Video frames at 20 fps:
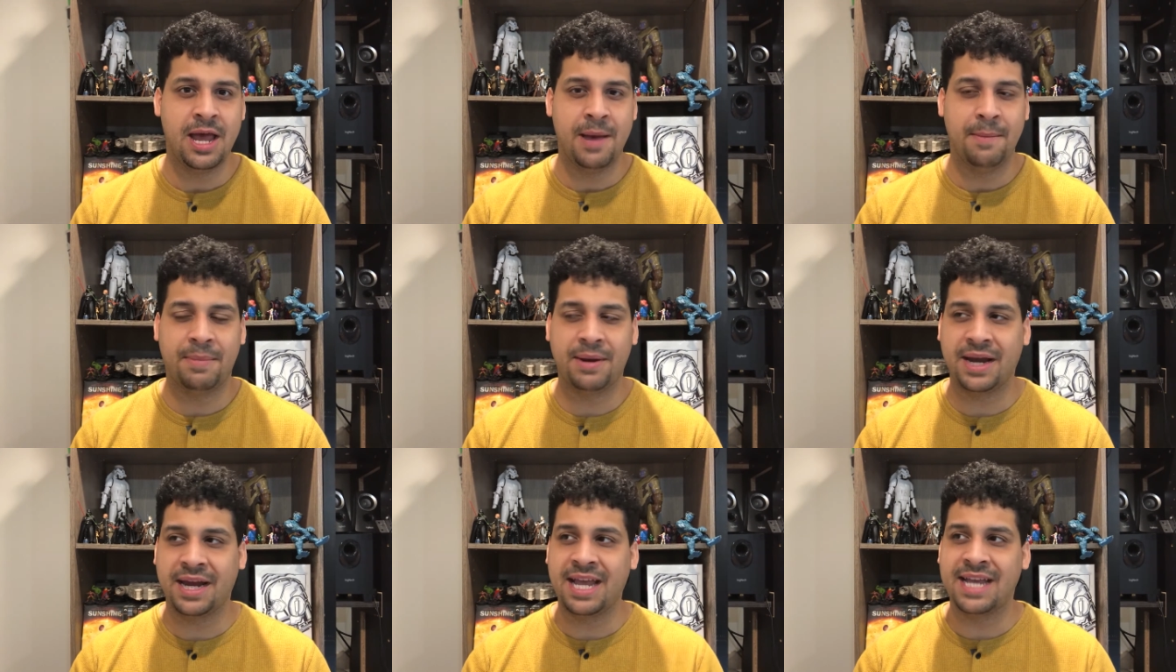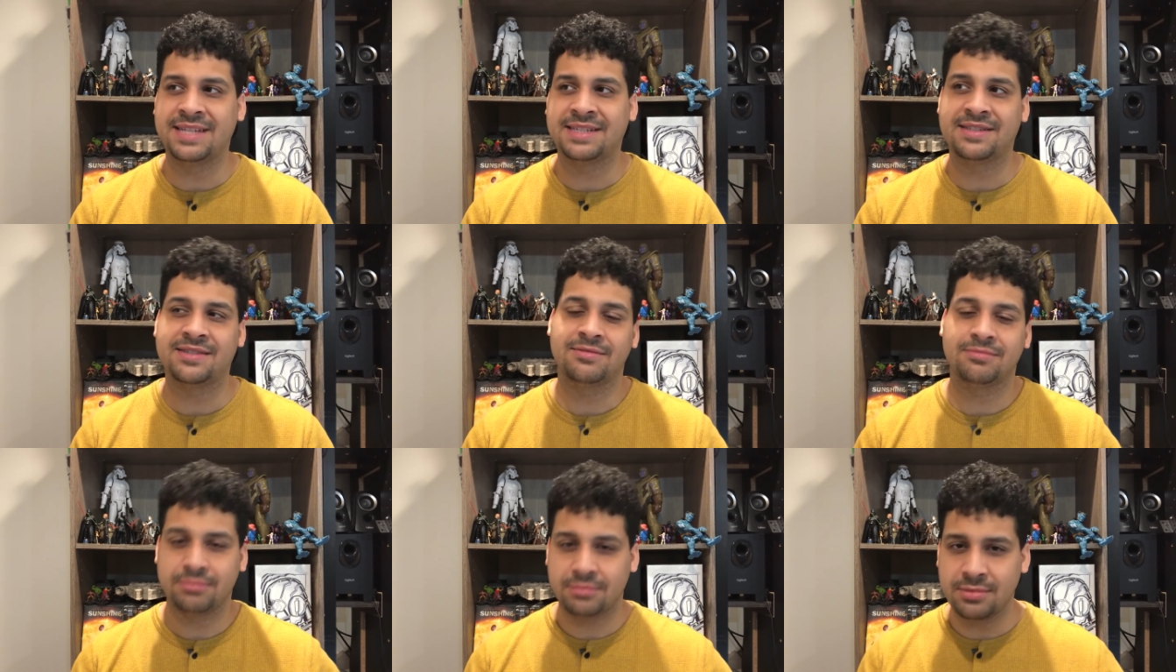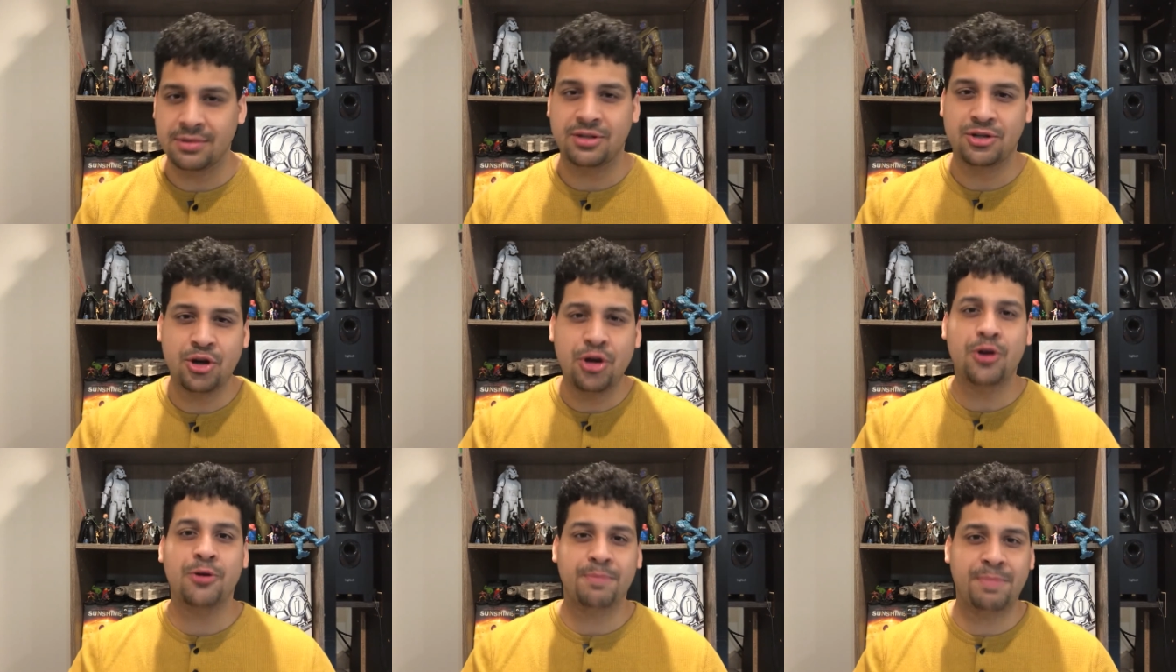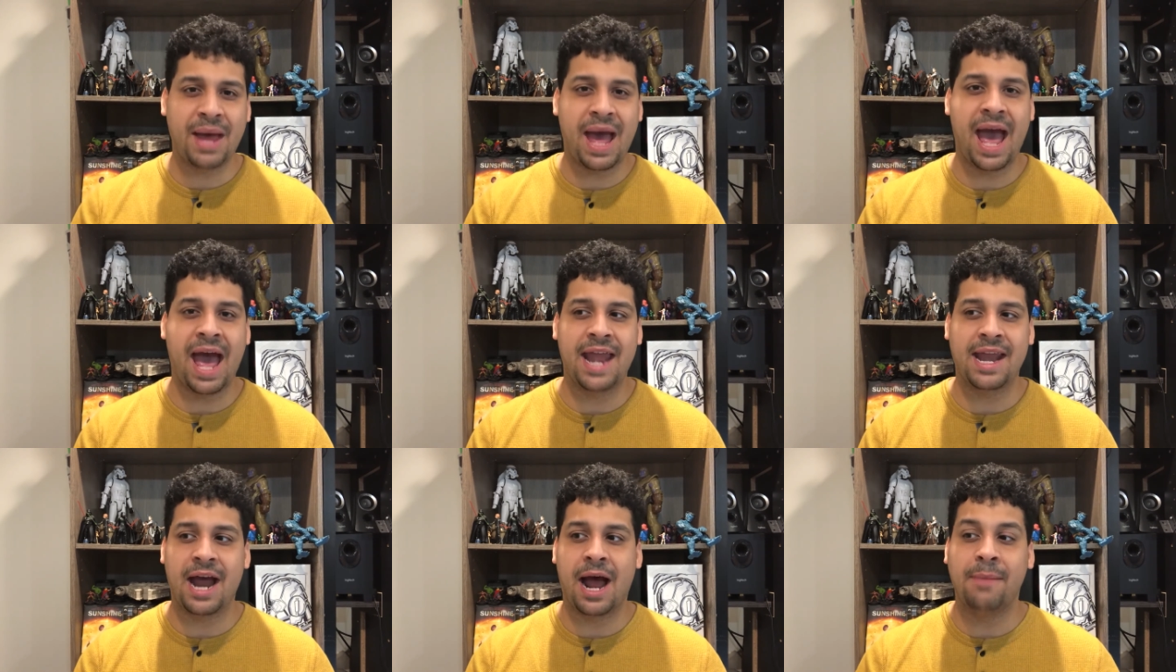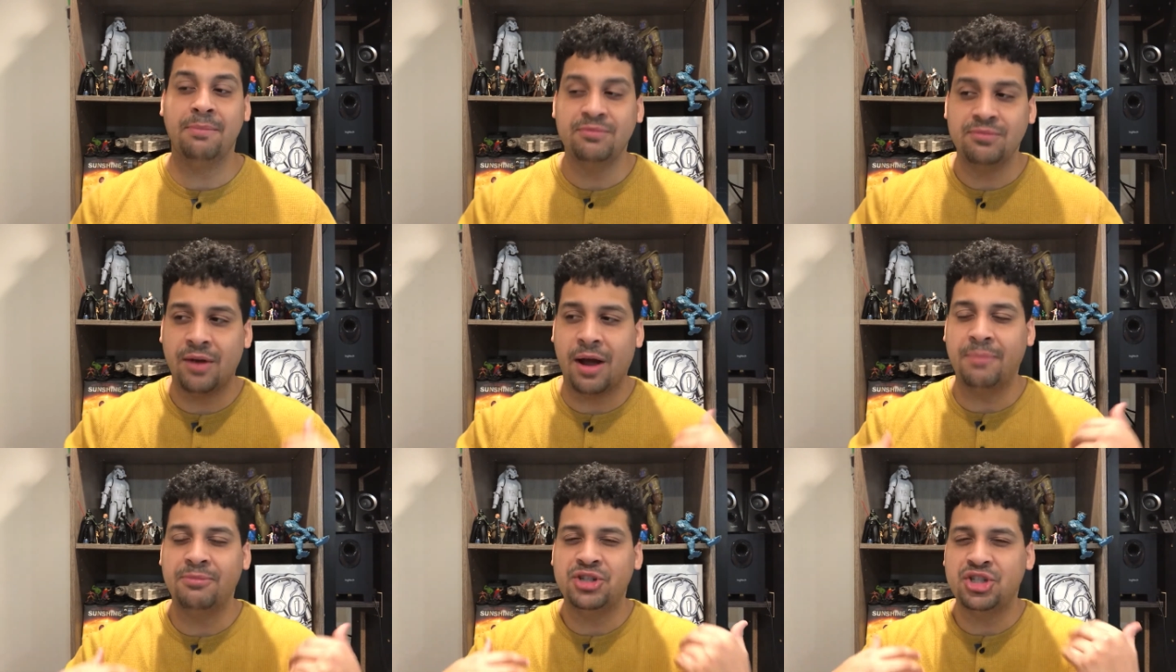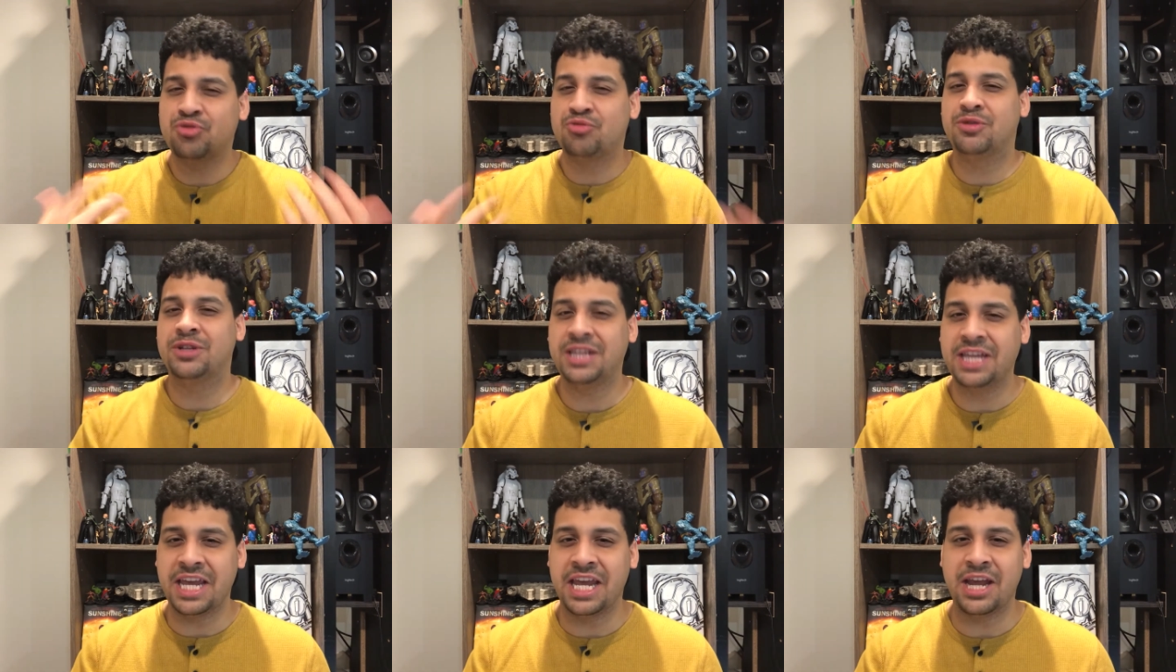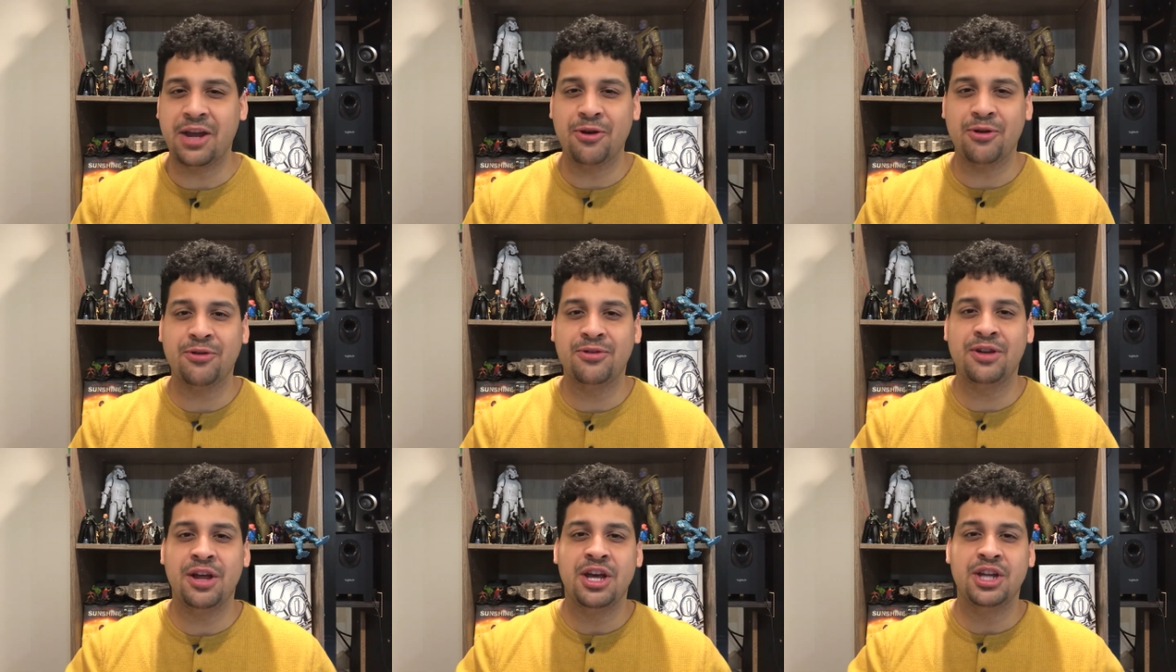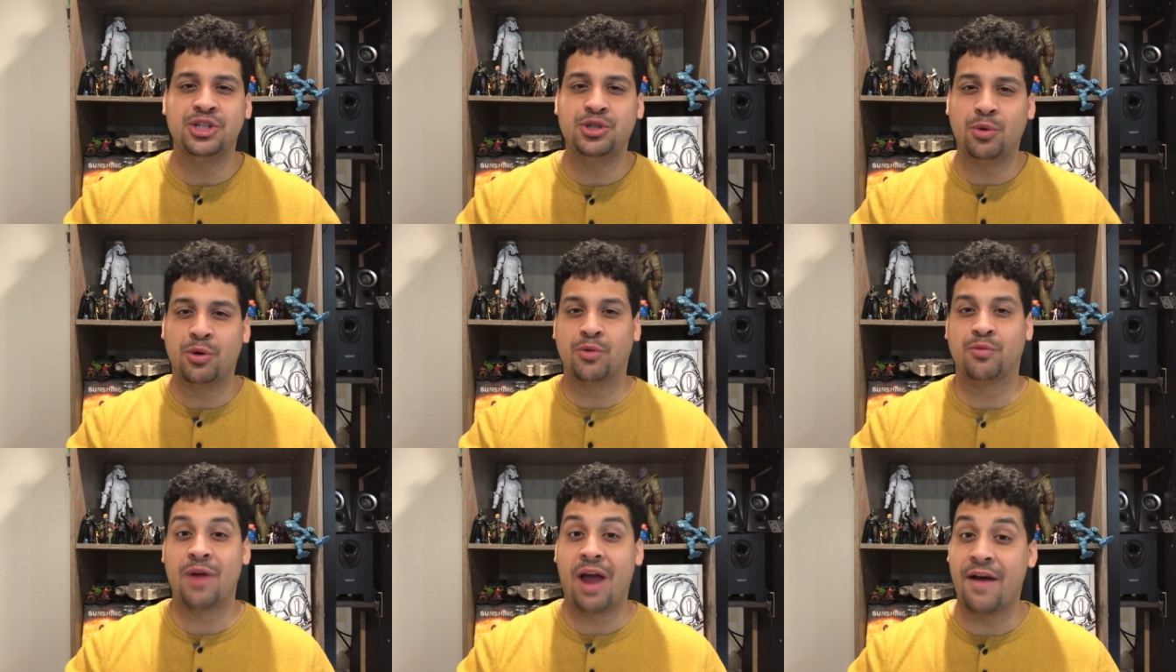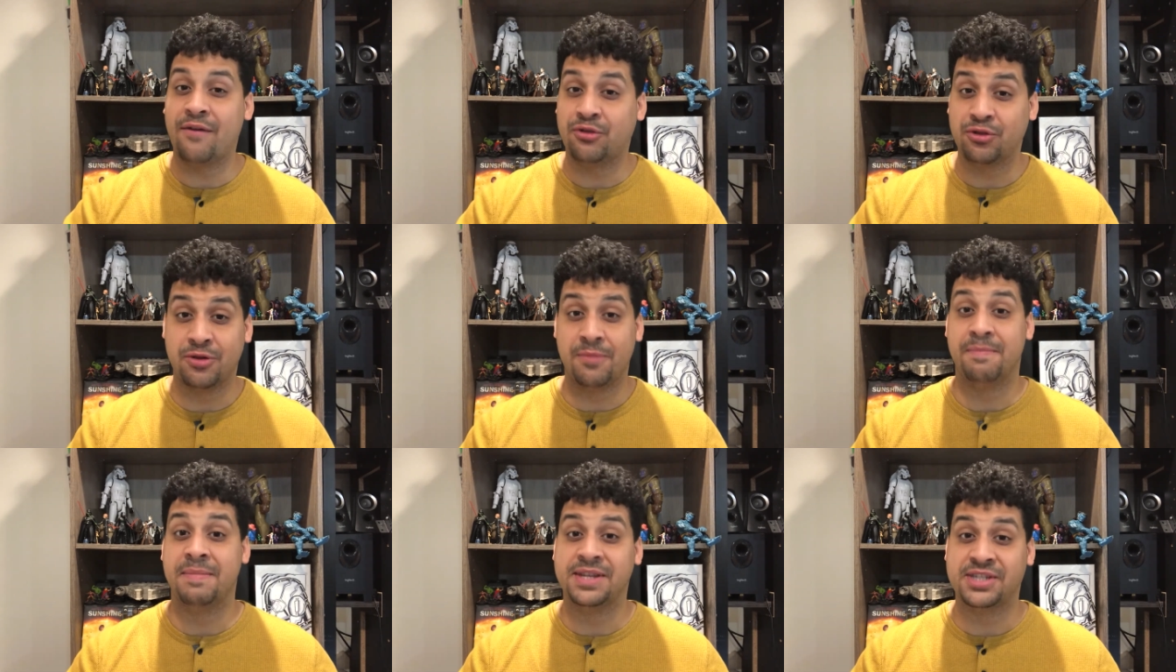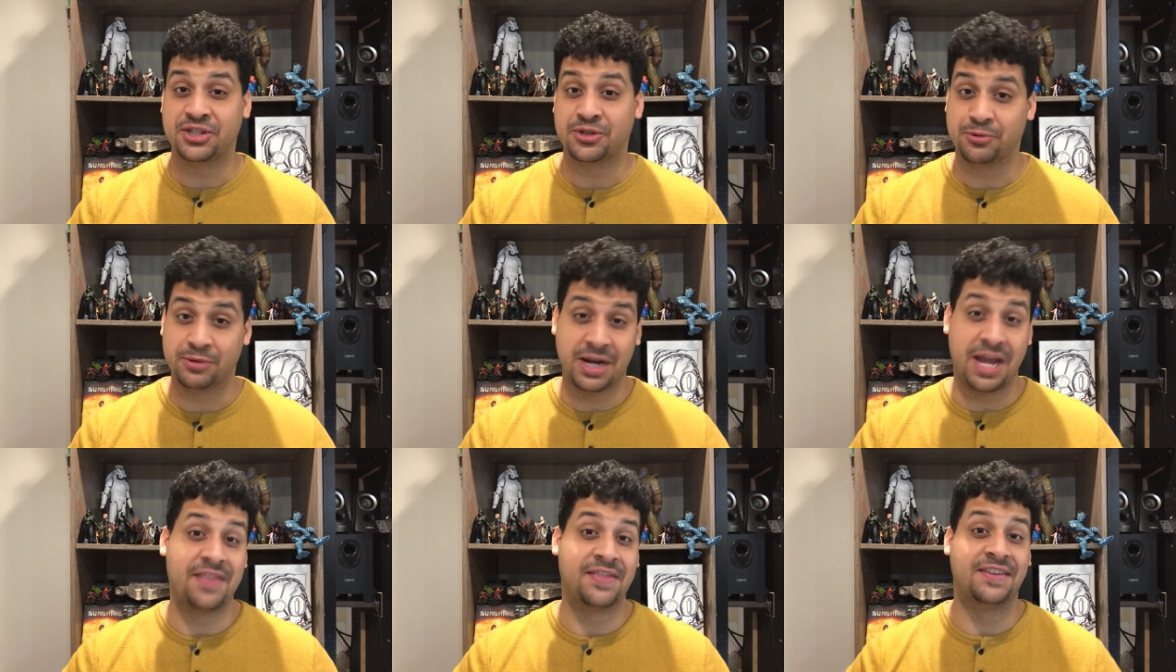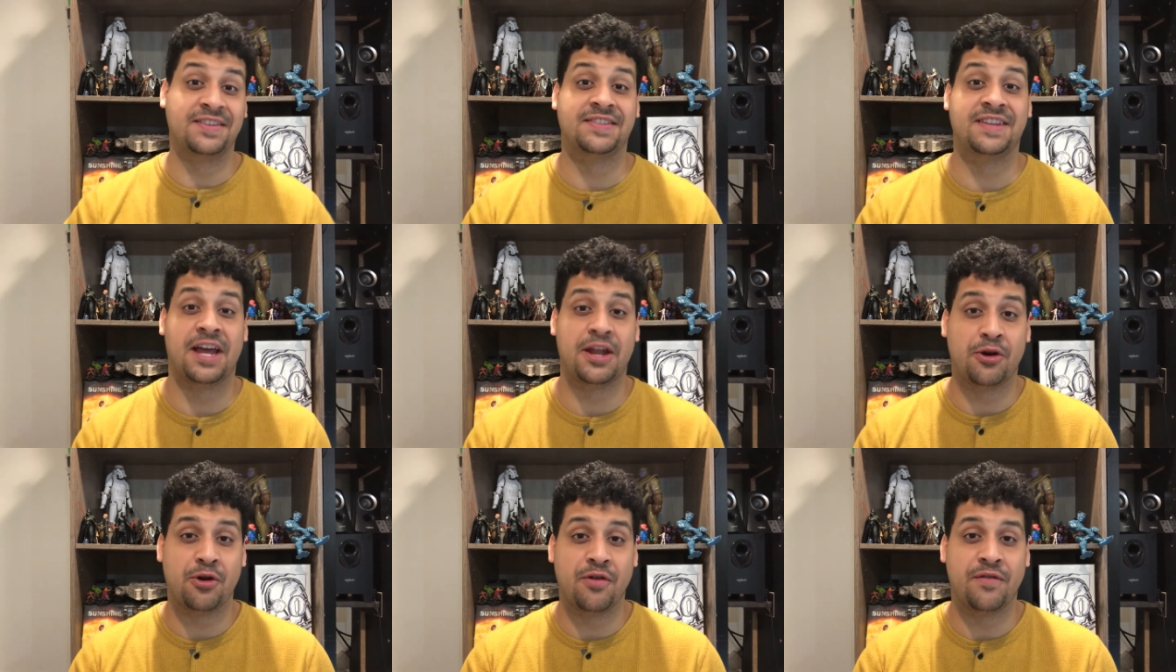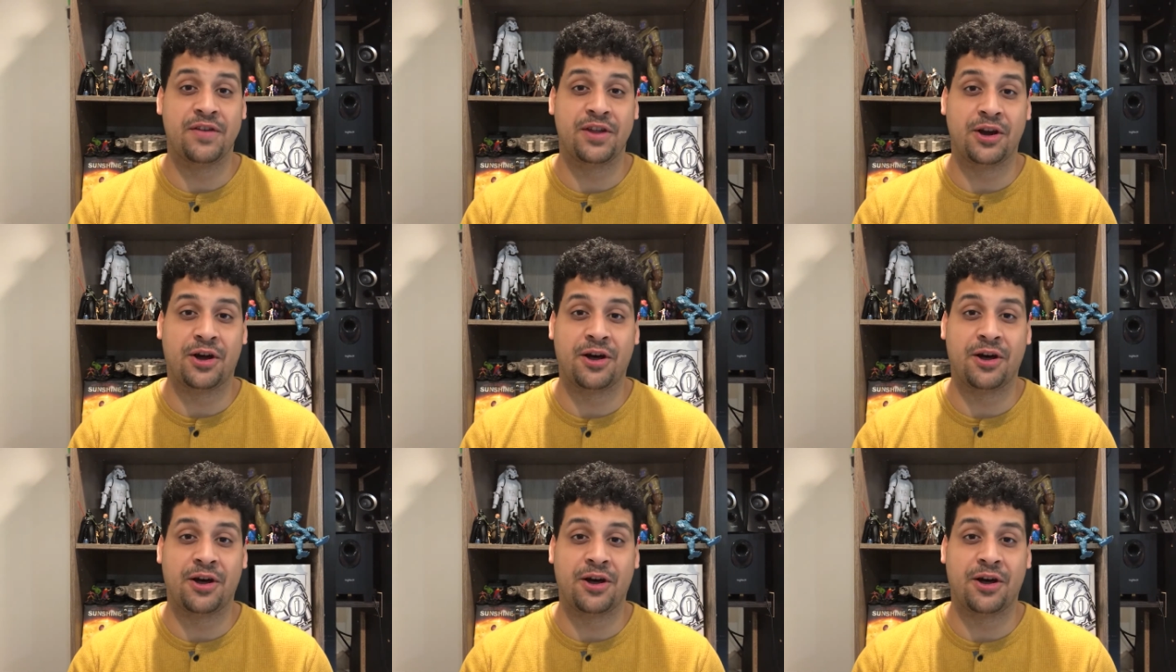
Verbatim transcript: but I guess good or bad, I'm, I'm just really eager to unravel the mystery at the center of it